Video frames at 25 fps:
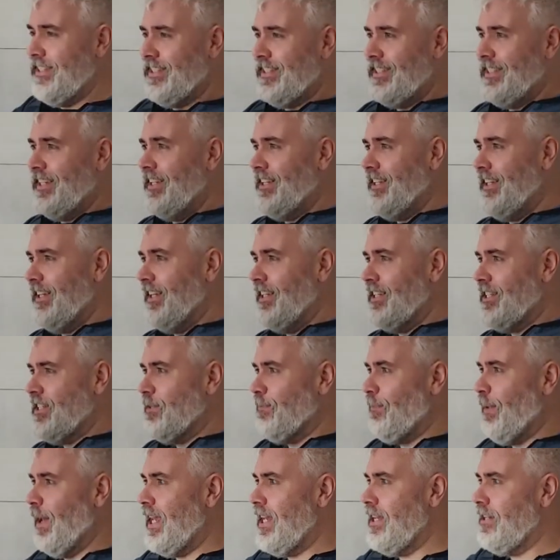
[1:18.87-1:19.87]
is sitting in
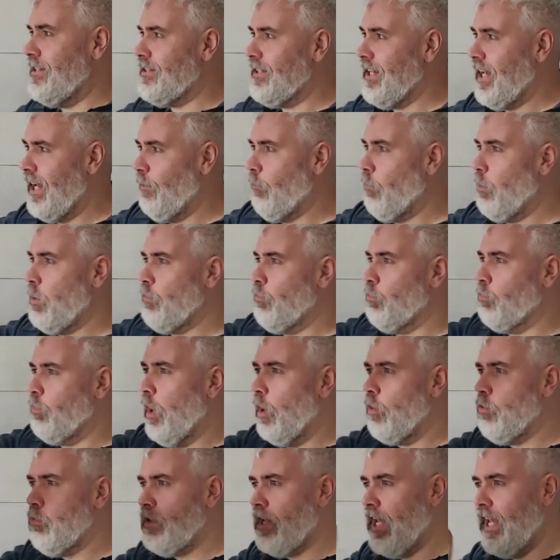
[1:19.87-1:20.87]
space and we
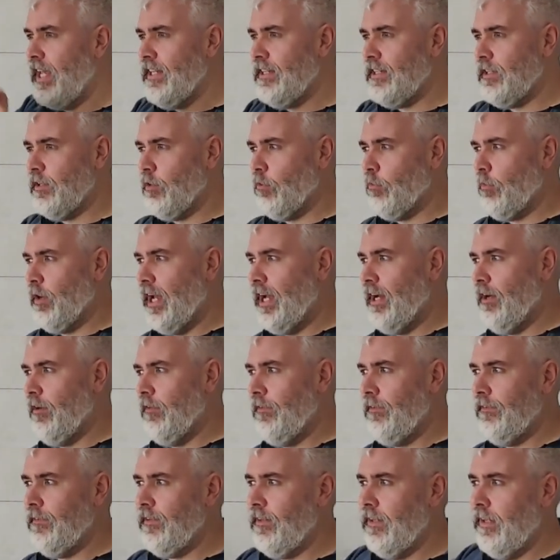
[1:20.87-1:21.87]
rotate it
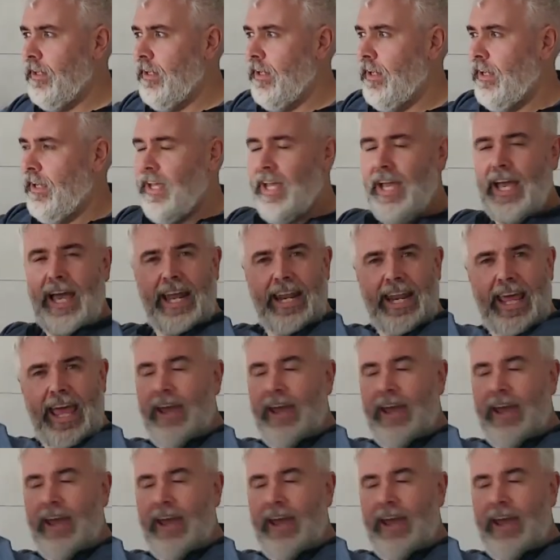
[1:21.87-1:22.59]
around, and